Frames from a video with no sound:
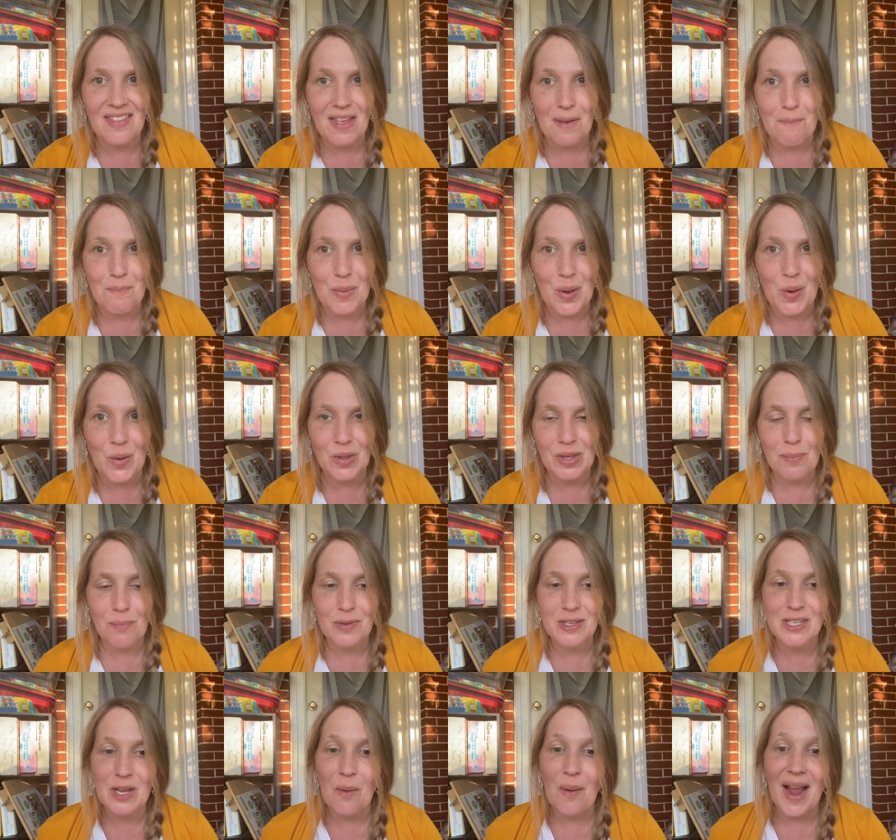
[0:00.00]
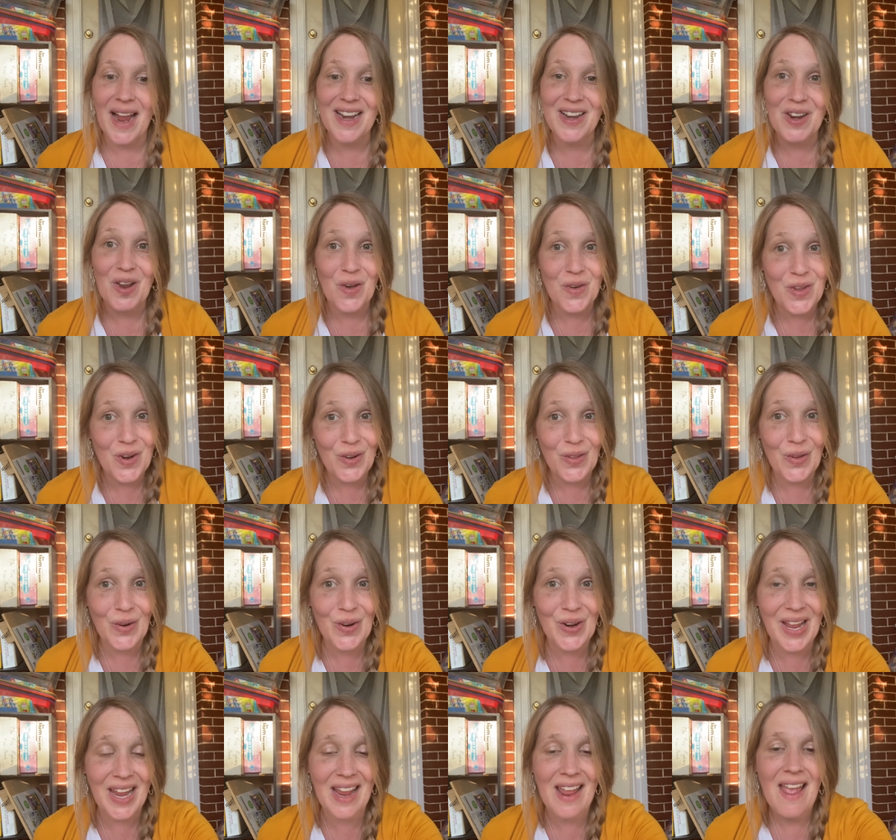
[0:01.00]
them both. So I know they're
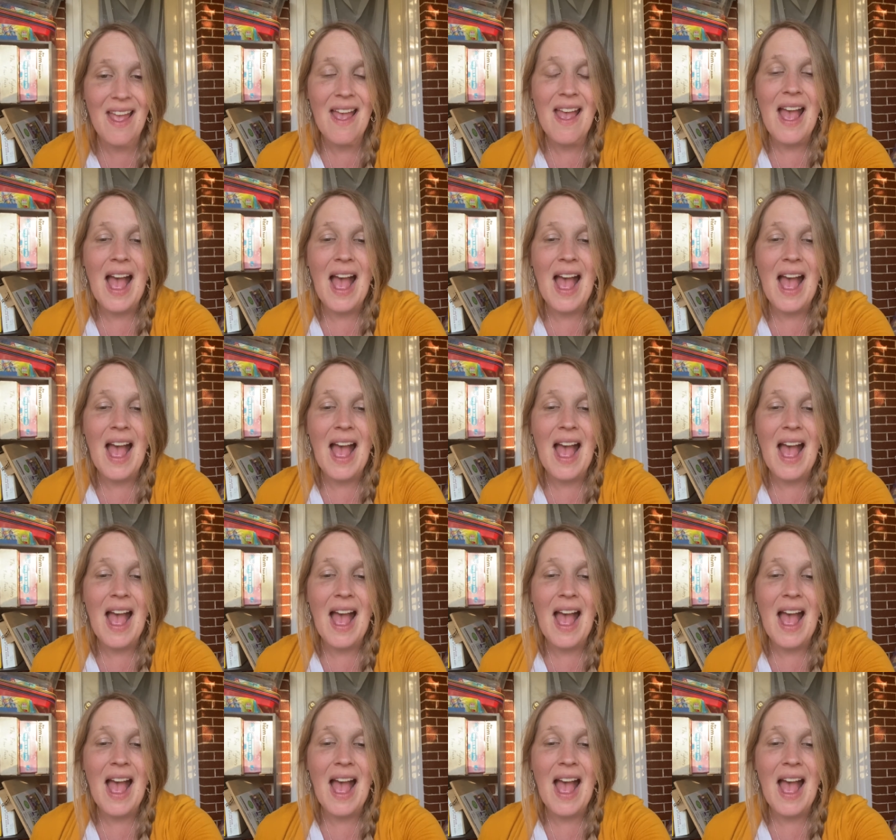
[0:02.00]
learning.